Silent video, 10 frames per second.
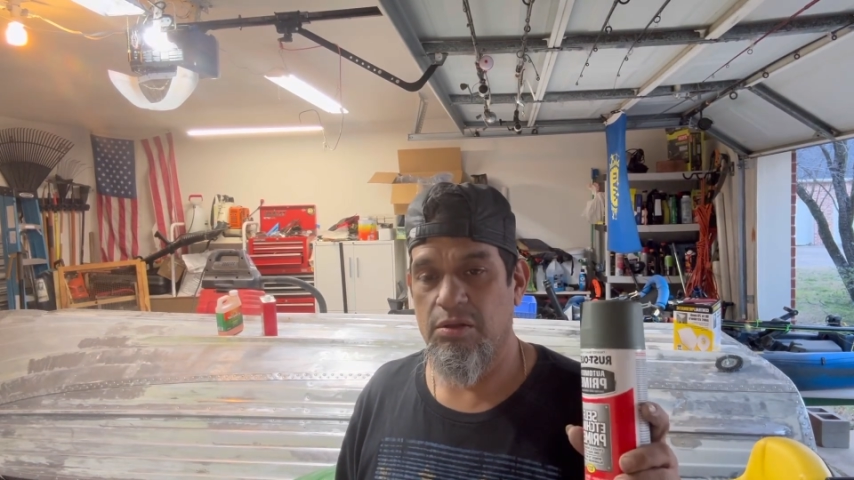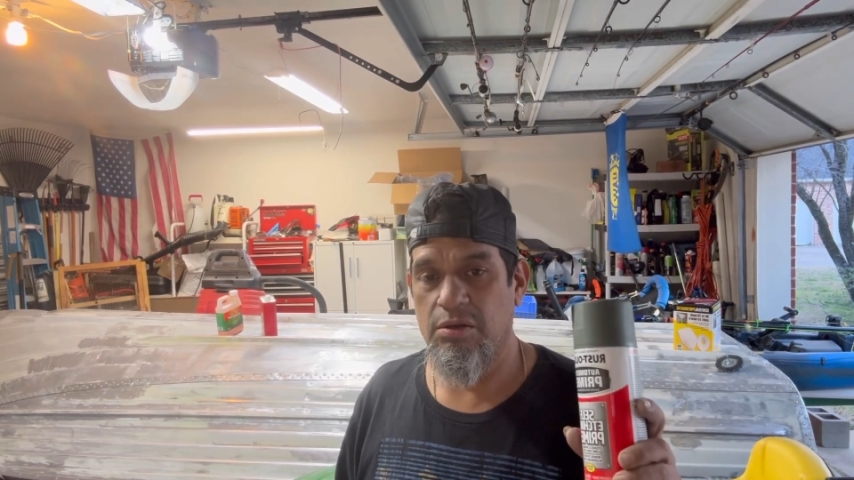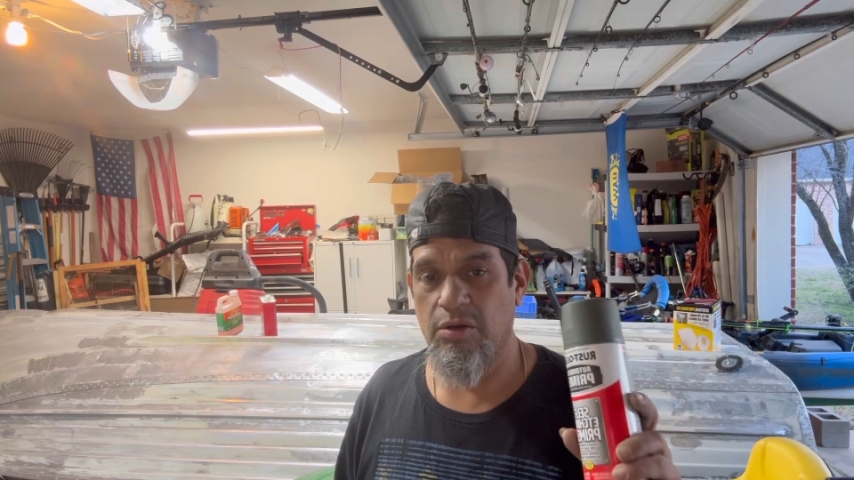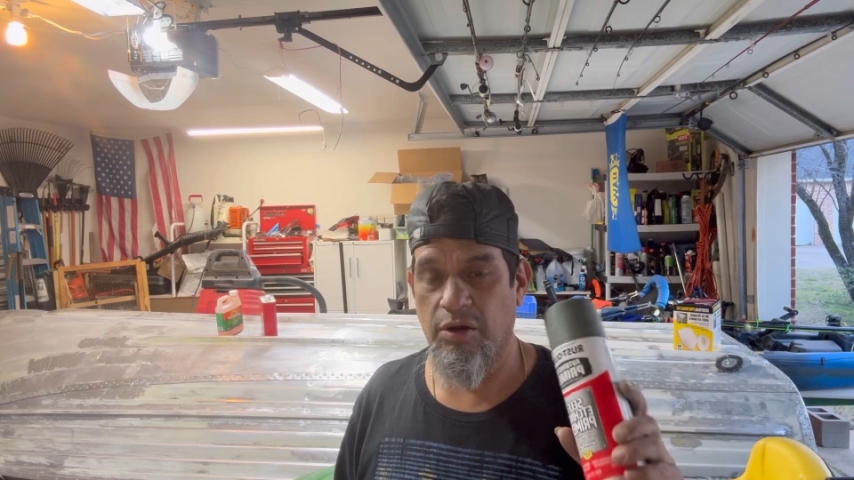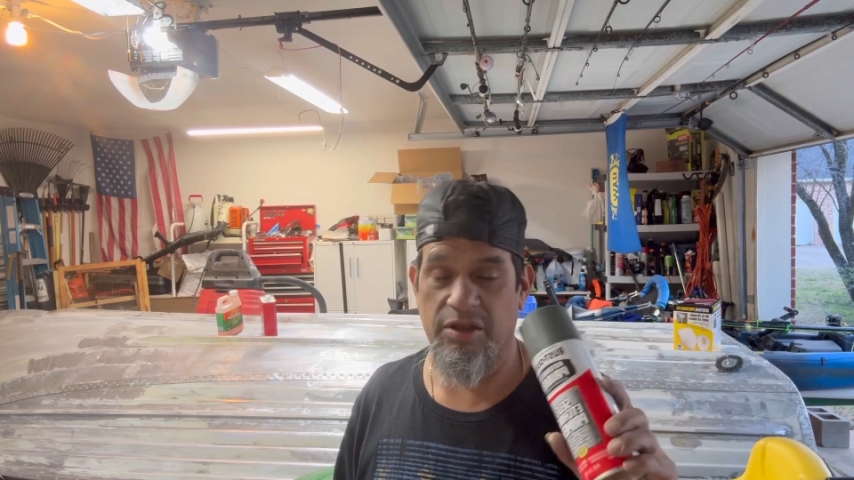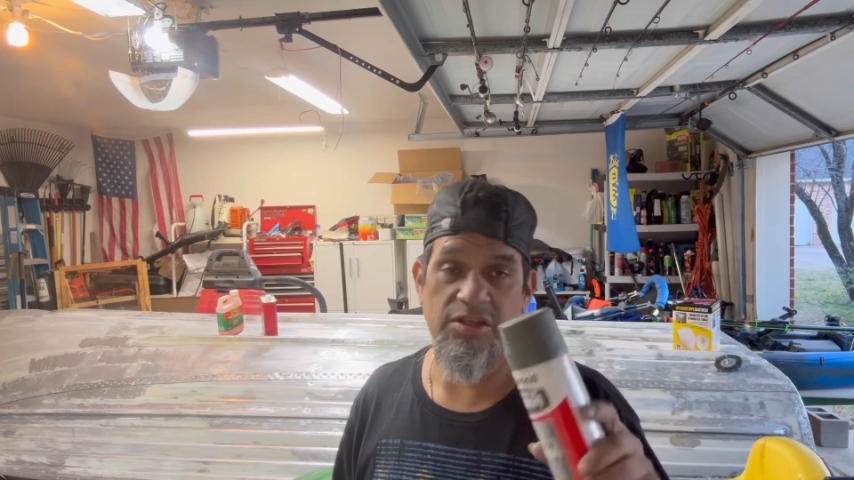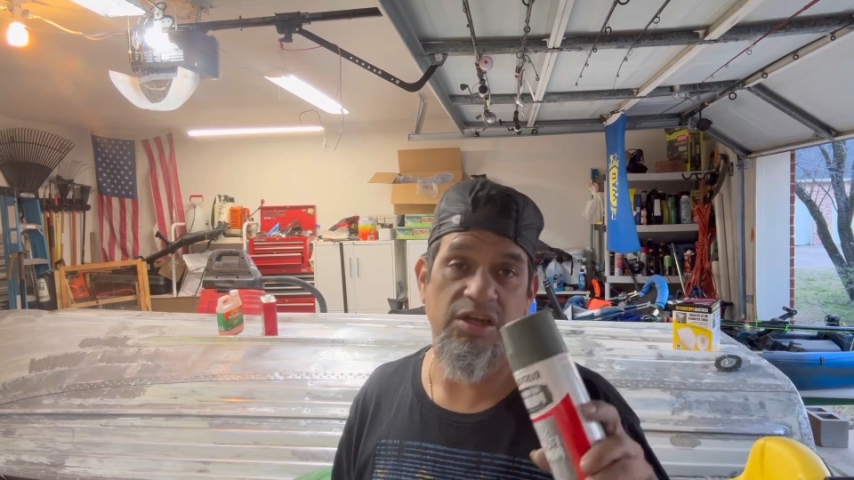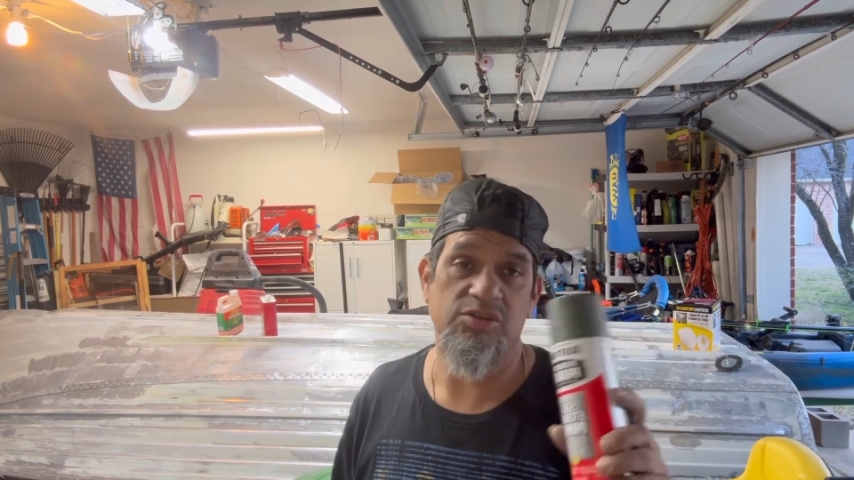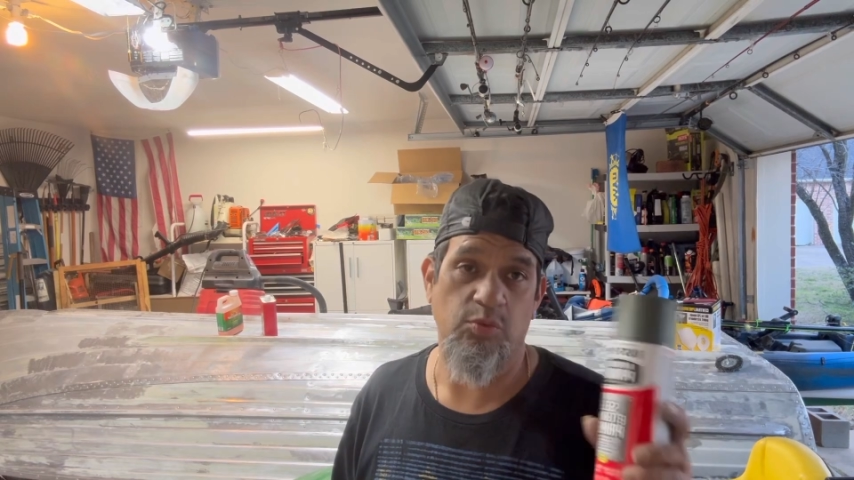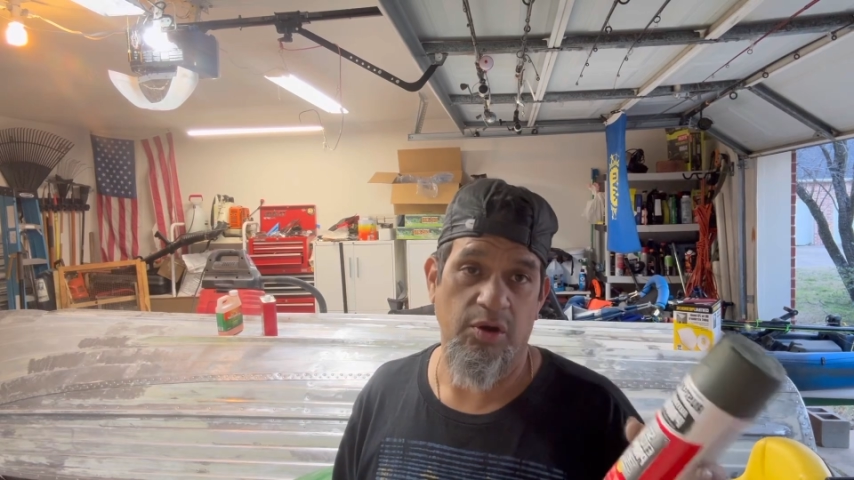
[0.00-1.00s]
or it
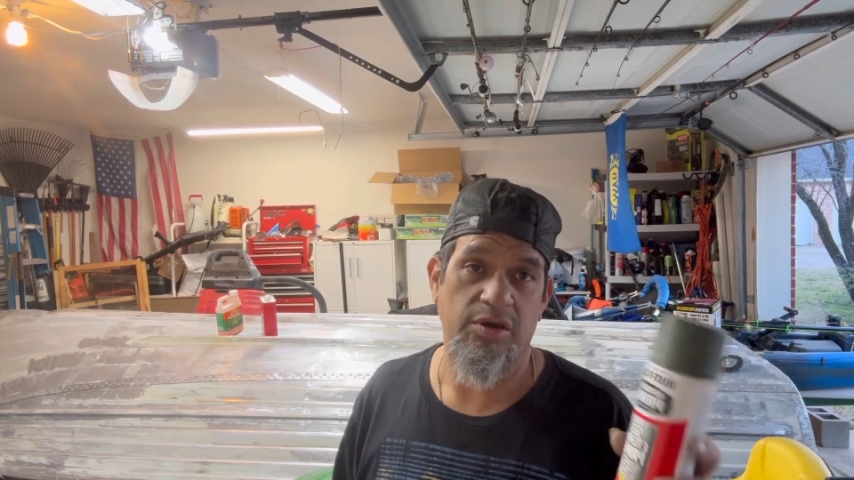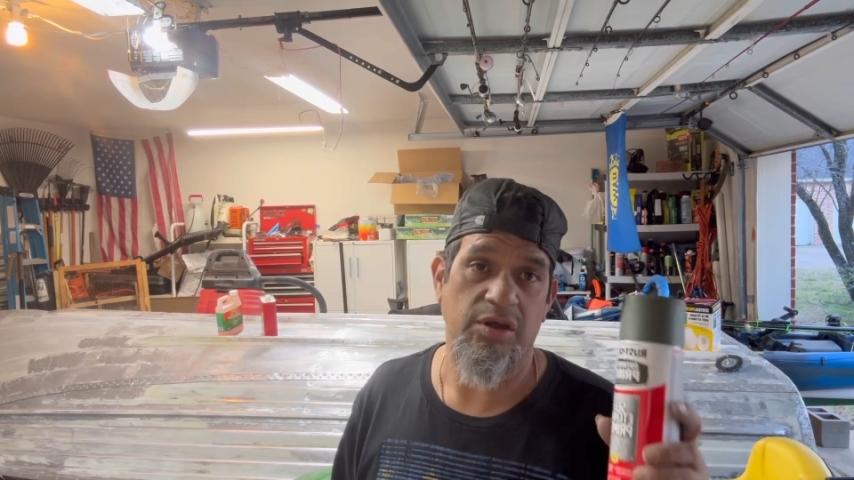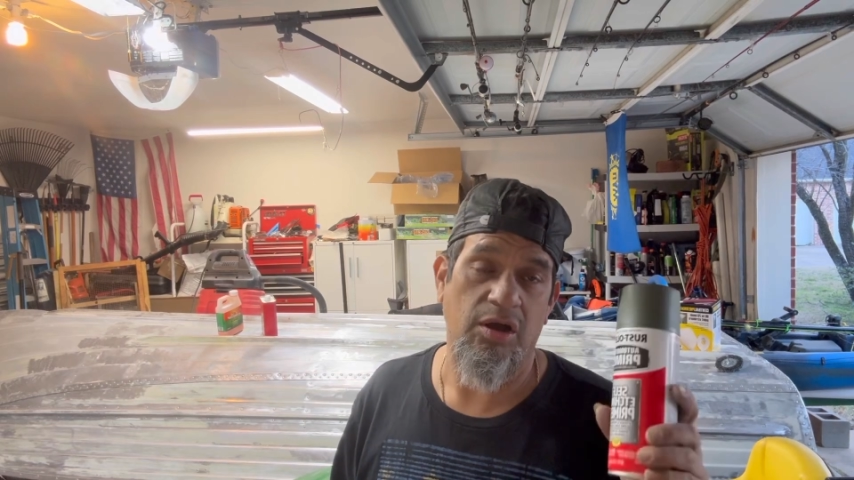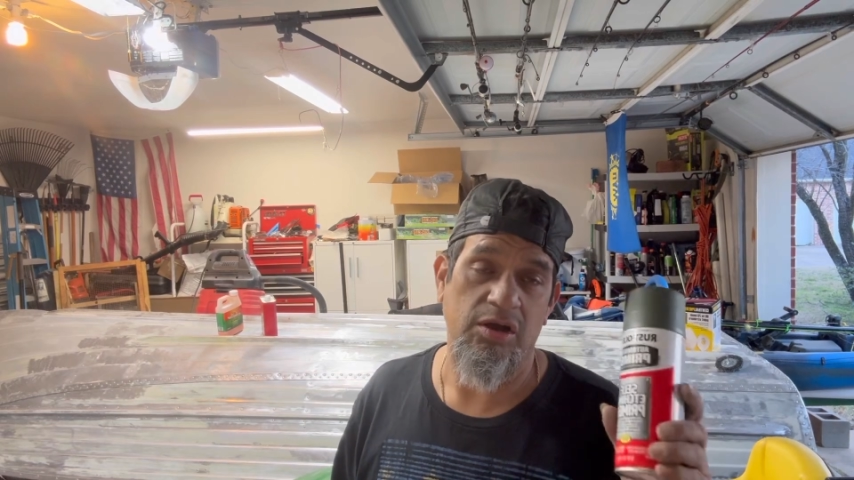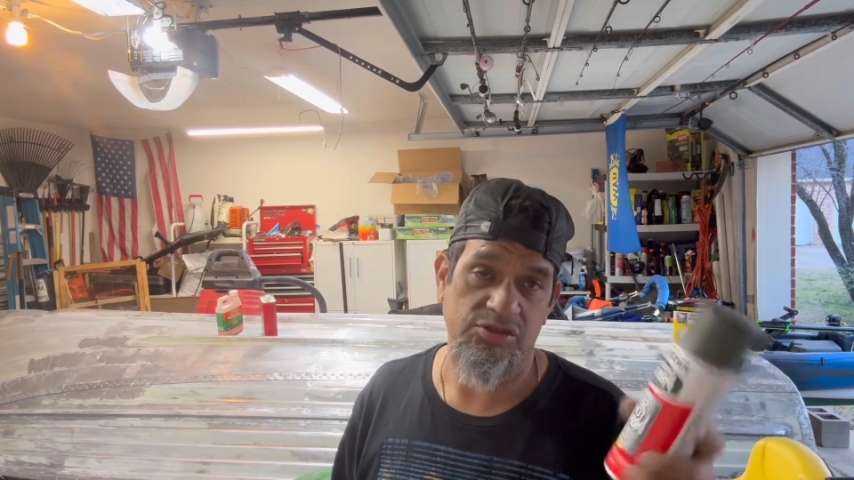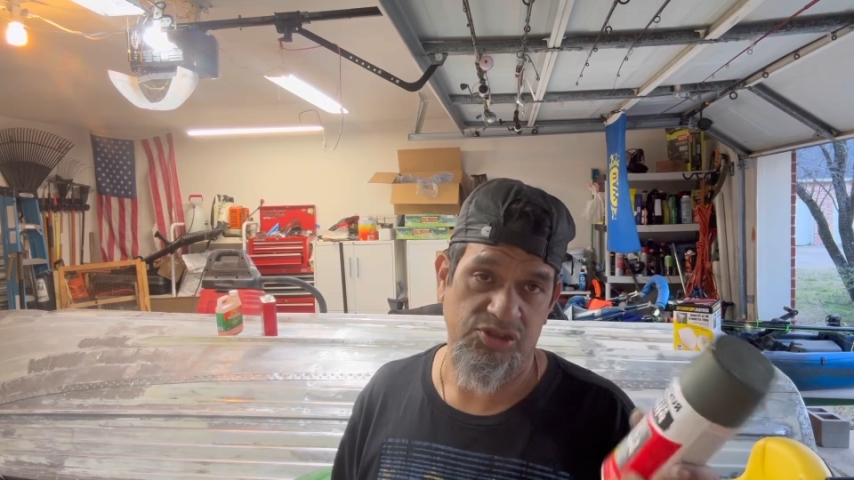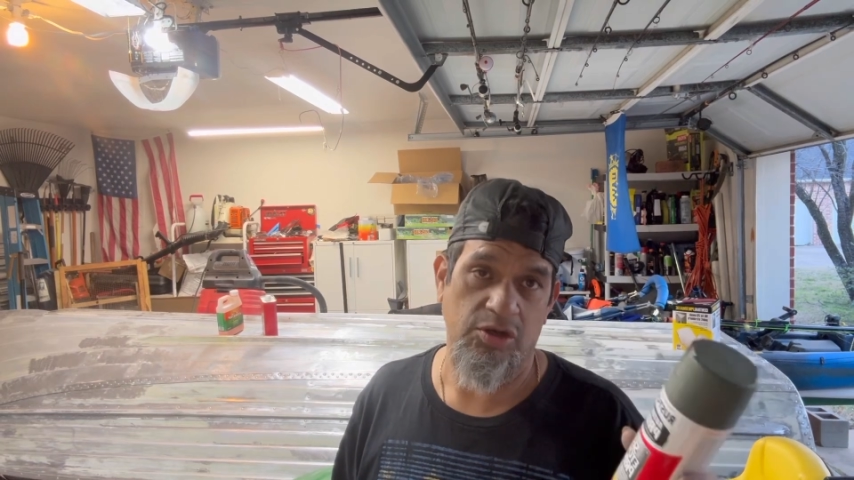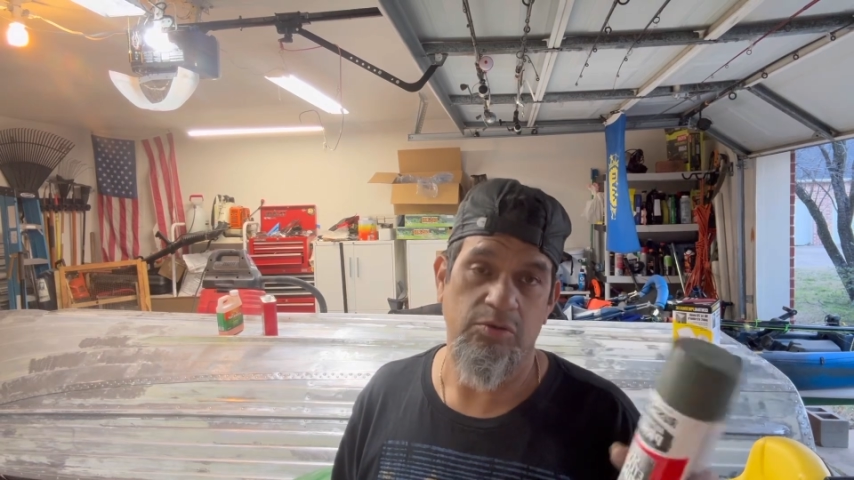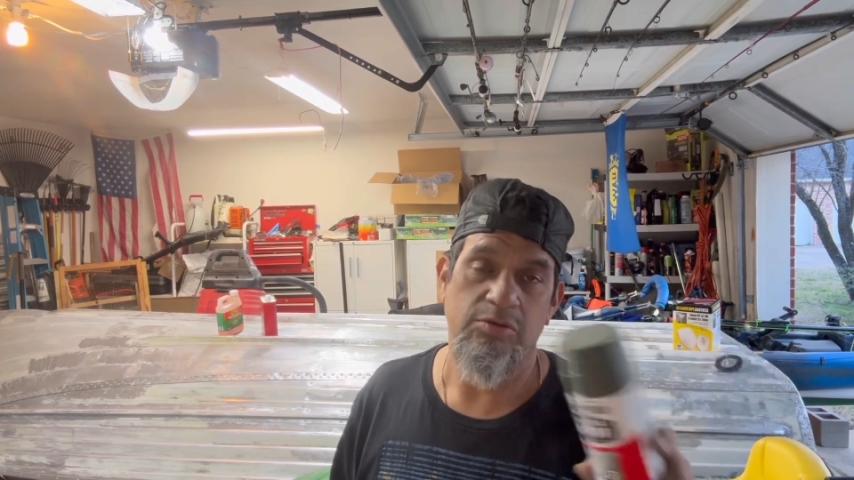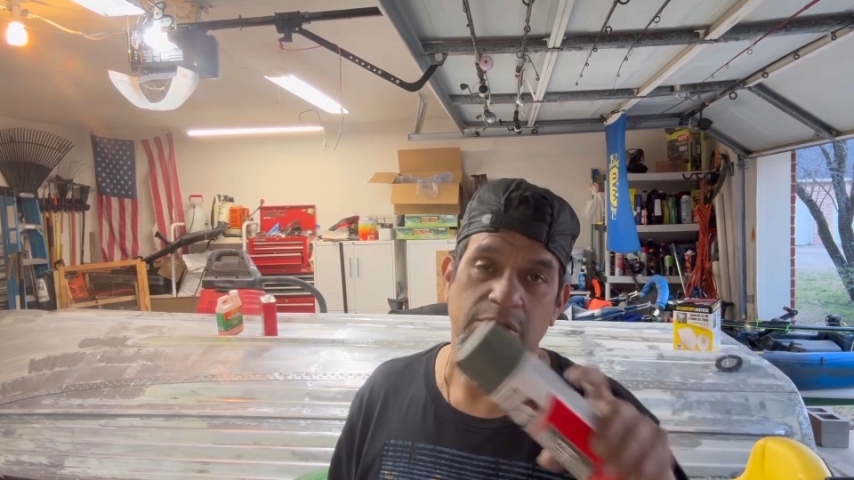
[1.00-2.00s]
does work also